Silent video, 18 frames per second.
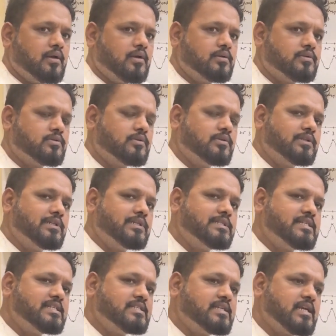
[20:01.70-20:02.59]
So
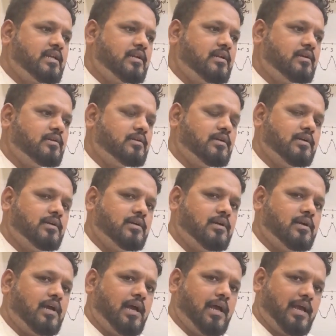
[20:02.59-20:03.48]
this is an
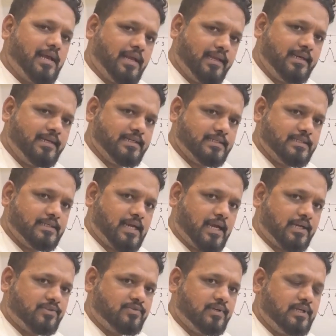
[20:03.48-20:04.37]
high risk
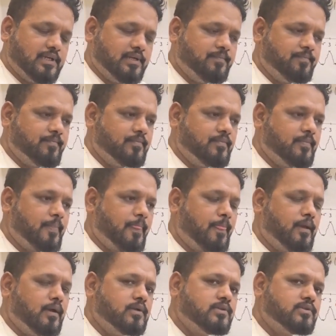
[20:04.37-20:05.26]
actually.
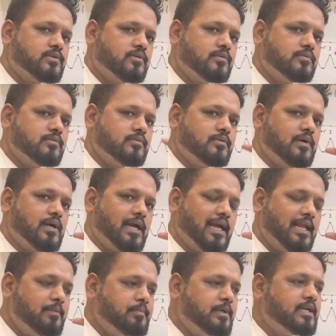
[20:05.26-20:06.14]
So
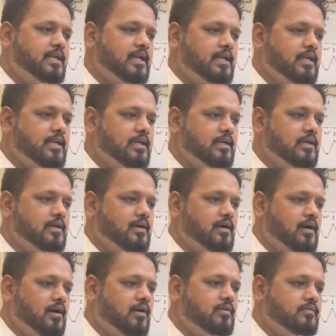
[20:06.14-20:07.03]
I'll be telling
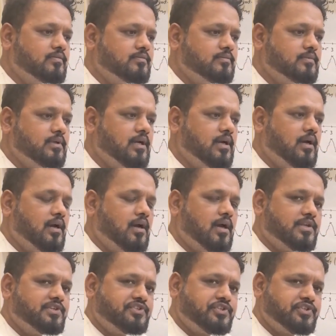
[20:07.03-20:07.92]
how
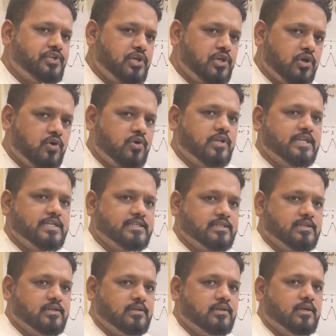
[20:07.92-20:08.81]
a zero
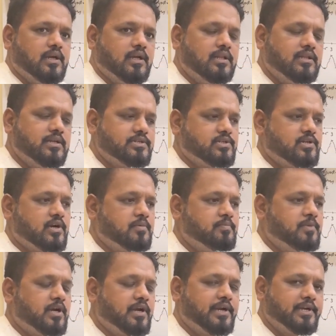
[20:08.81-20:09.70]
risk in the
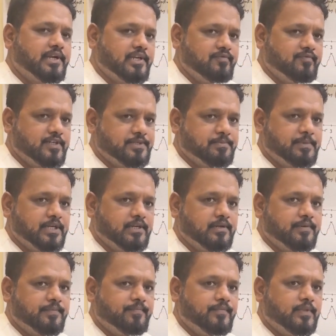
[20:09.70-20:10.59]
stock market investment.
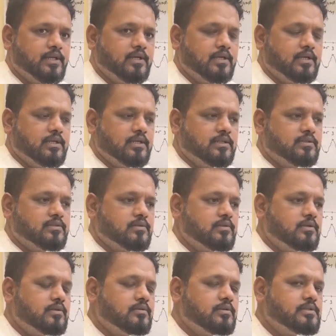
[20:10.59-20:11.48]
So
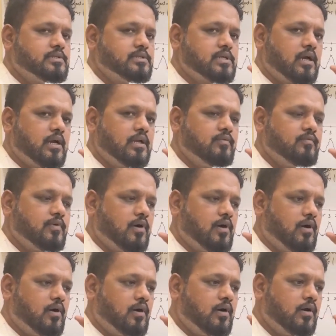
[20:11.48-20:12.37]
you will solve
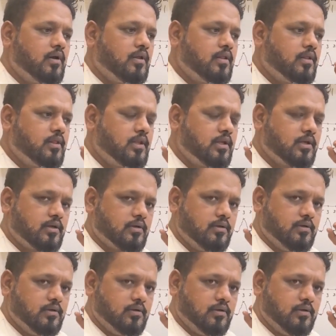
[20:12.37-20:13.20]
all the